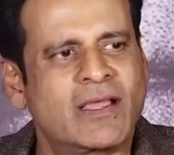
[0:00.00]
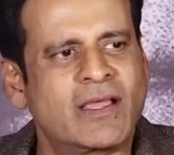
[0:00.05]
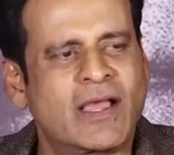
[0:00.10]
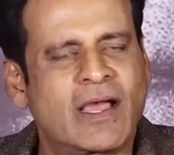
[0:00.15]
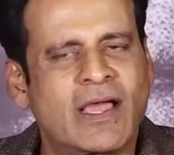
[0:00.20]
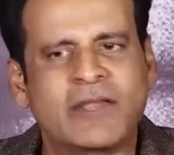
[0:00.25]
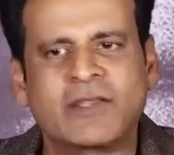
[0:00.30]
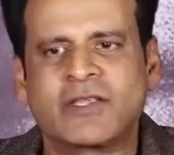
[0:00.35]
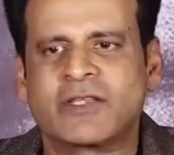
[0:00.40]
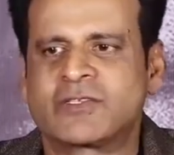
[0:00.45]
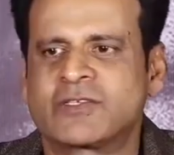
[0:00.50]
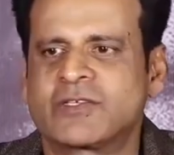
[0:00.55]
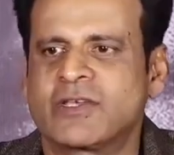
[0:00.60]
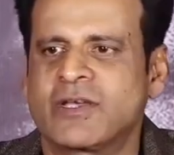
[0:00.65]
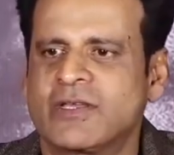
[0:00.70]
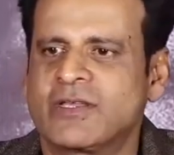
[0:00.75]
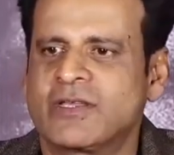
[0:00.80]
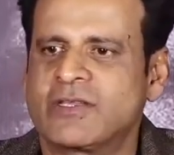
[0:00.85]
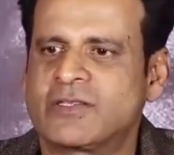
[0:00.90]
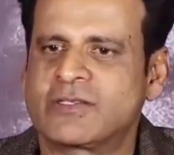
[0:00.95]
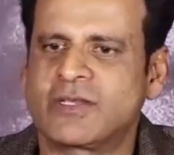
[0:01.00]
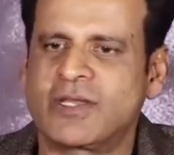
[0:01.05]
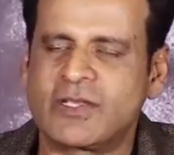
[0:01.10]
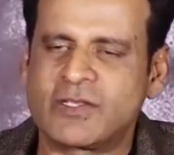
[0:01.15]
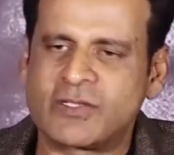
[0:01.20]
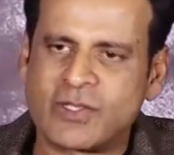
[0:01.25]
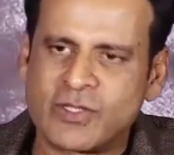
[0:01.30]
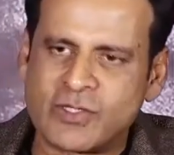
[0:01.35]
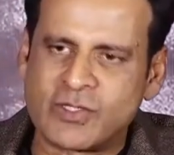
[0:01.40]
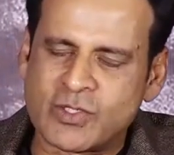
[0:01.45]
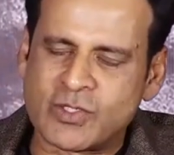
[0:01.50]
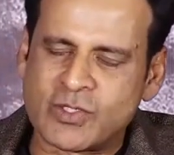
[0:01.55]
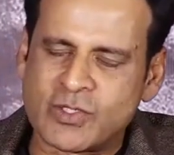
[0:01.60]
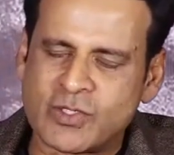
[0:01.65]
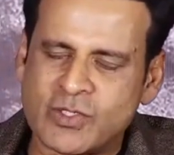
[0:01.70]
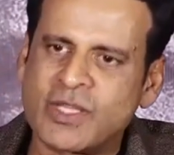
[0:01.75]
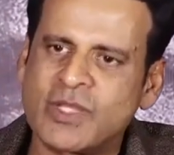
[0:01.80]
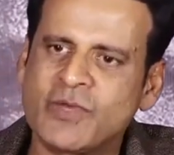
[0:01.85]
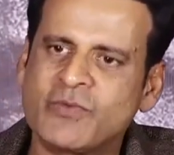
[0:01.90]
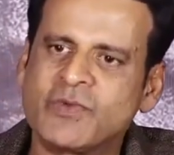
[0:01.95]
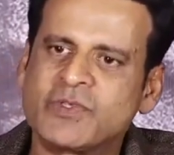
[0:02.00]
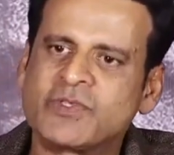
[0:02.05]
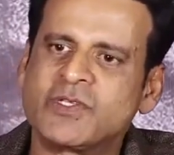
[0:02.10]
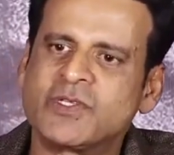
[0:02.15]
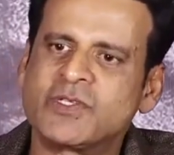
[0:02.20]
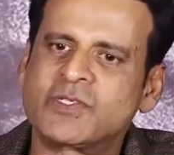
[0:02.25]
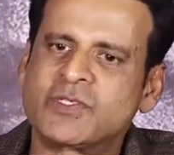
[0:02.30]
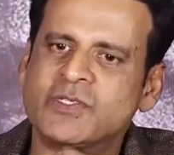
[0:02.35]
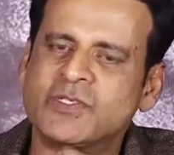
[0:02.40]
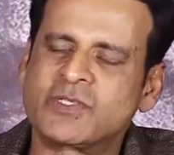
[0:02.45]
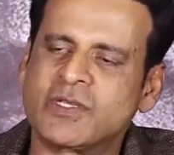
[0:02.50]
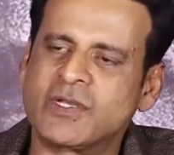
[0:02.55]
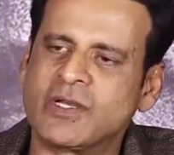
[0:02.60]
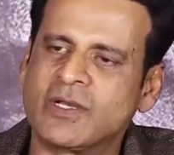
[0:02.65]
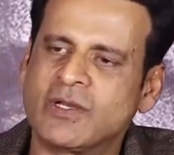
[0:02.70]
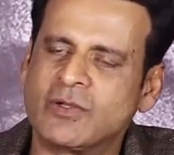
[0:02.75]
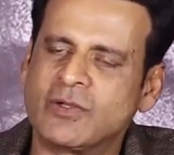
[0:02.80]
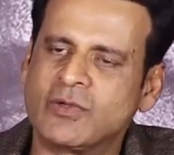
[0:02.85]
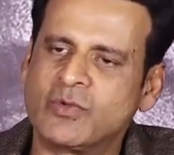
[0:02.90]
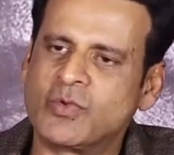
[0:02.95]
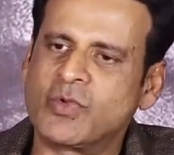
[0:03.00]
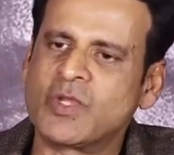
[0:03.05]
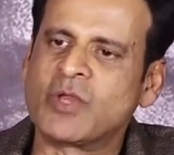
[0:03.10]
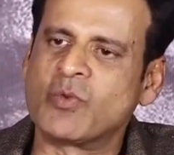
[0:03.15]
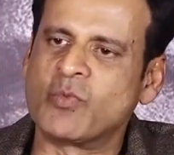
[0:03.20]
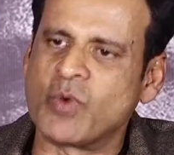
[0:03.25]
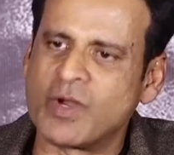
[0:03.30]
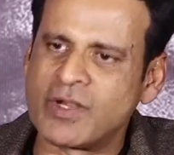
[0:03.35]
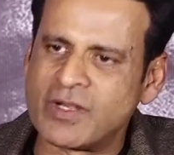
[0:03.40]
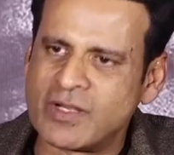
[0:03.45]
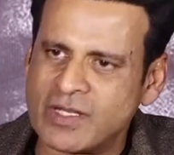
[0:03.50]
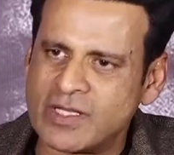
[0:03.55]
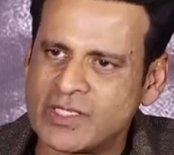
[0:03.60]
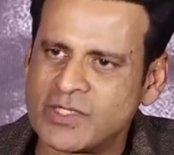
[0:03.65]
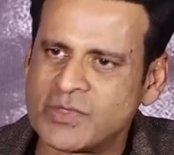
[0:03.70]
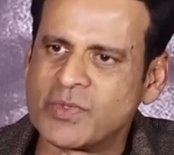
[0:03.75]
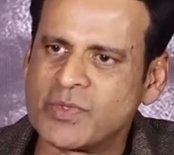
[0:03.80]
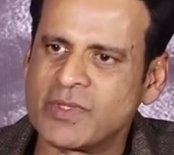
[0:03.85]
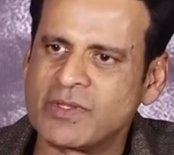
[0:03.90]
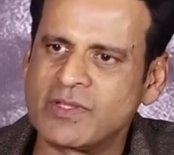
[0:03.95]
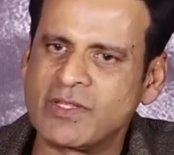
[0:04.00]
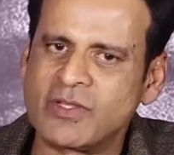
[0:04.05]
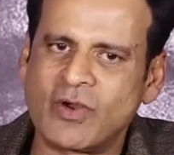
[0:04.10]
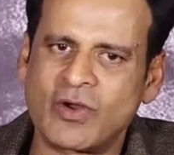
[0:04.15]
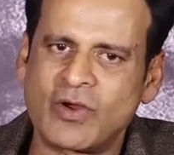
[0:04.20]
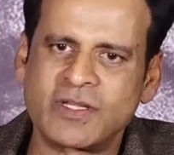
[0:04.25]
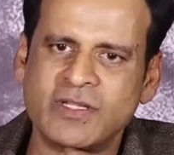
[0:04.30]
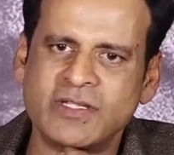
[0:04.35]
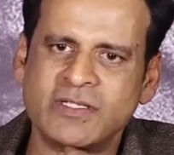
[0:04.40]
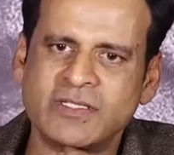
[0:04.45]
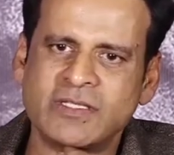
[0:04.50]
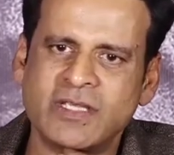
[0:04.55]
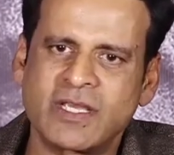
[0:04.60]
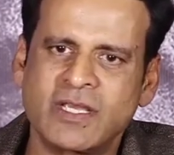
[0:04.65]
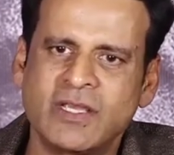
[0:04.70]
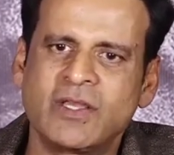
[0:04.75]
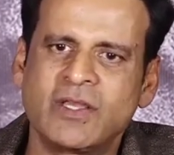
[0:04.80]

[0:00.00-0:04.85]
and it's a story which is doing wonders with the audience.